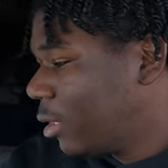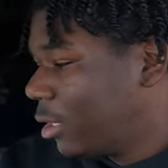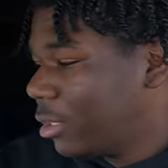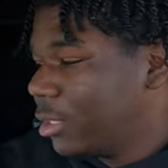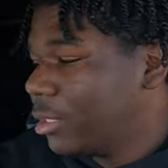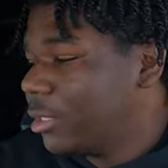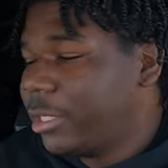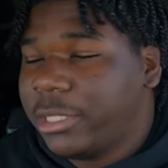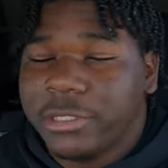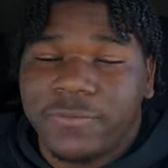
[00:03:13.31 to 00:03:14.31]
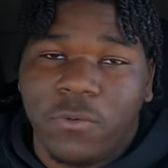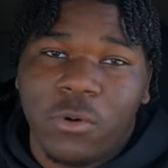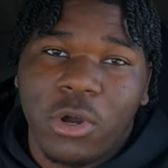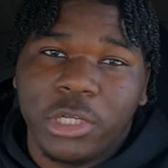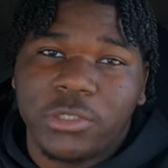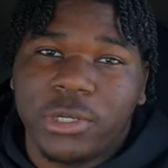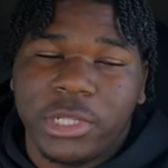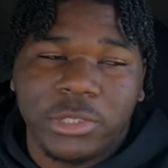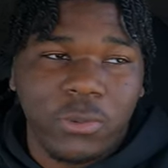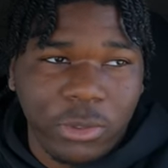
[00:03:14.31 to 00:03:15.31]
Uh, it is
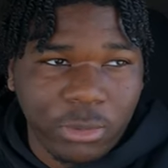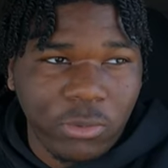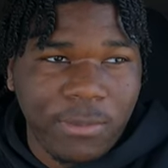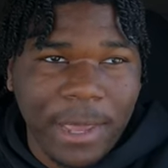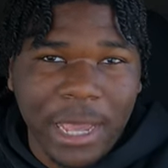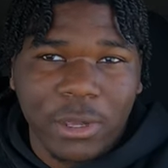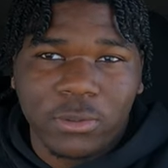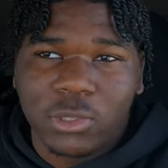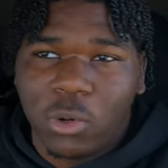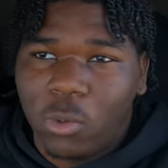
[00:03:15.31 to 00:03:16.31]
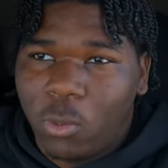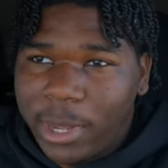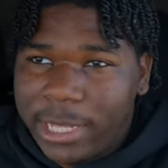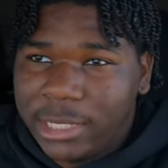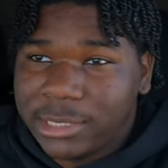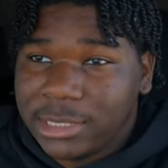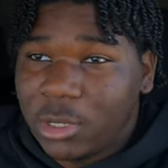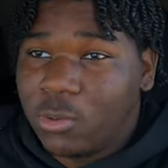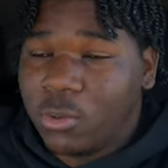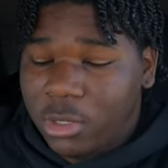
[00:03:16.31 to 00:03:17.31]
423 miles away.
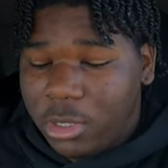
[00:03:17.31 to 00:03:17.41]
So,